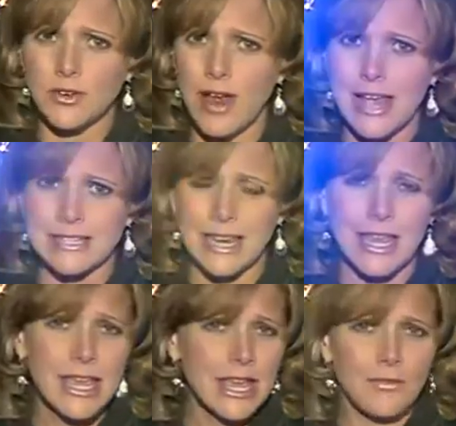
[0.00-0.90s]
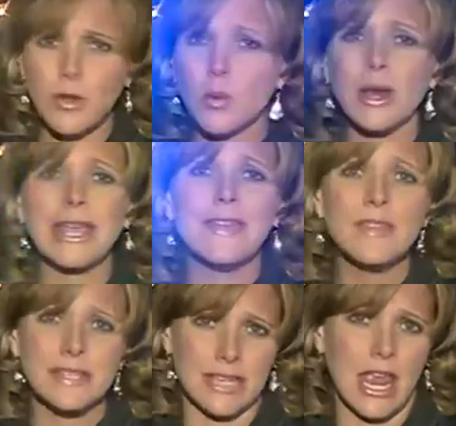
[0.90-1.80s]
are asking, if you were
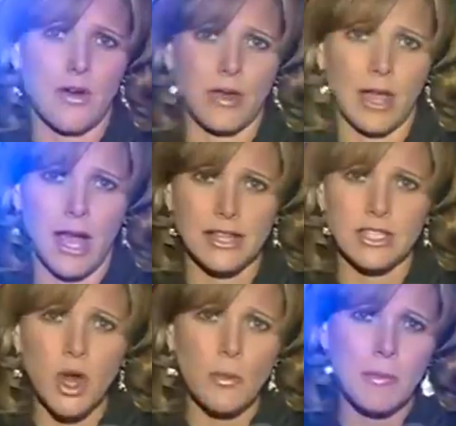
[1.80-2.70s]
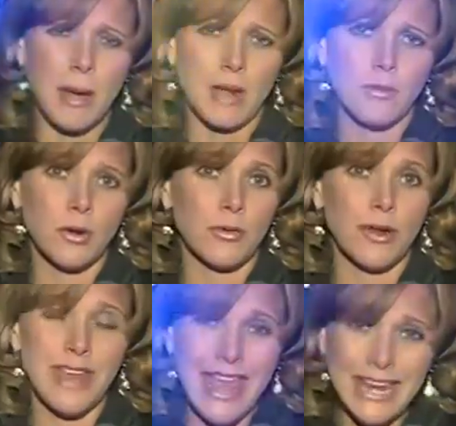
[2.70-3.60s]
in this area on Scobie Pond Road
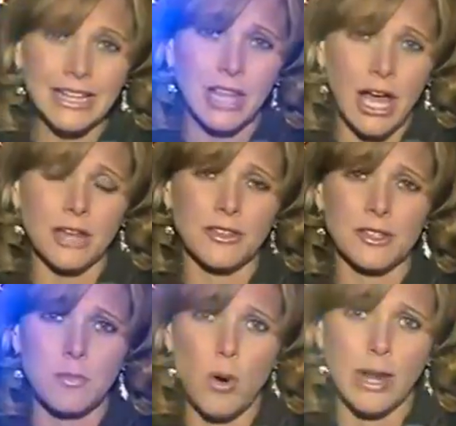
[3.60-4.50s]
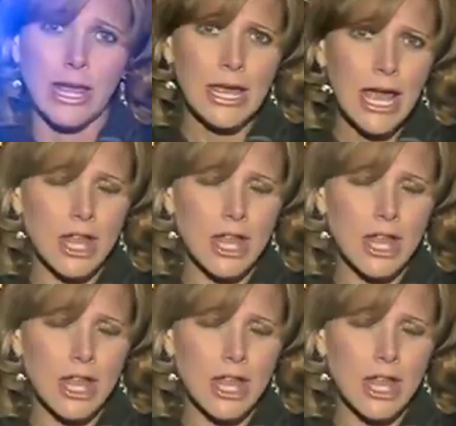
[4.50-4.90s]
around 8 o'clock this morning